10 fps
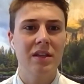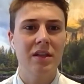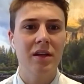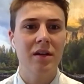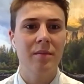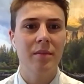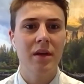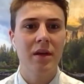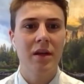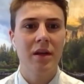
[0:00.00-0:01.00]

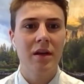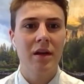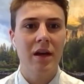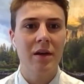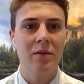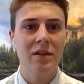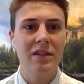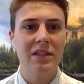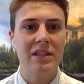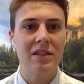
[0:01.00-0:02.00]
I
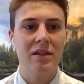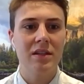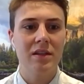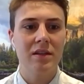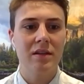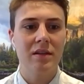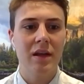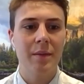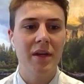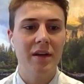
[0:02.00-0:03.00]
was, I
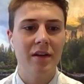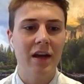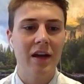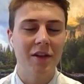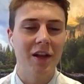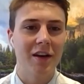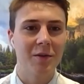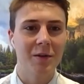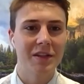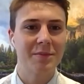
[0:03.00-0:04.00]
mean, I have a lot of
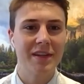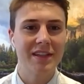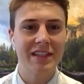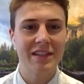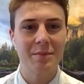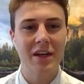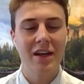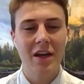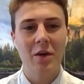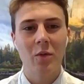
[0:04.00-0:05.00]
cool experiences, but
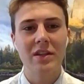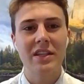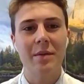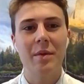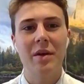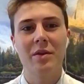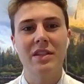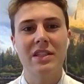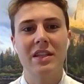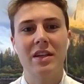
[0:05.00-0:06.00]
one time I
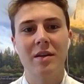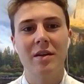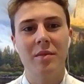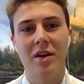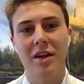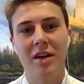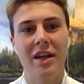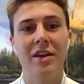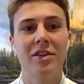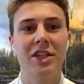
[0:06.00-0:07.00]
was on
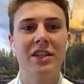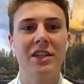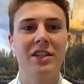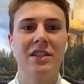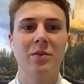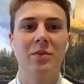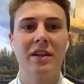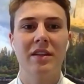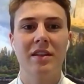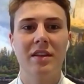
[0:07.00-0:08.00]
interchanges
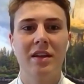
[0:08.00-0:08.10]
with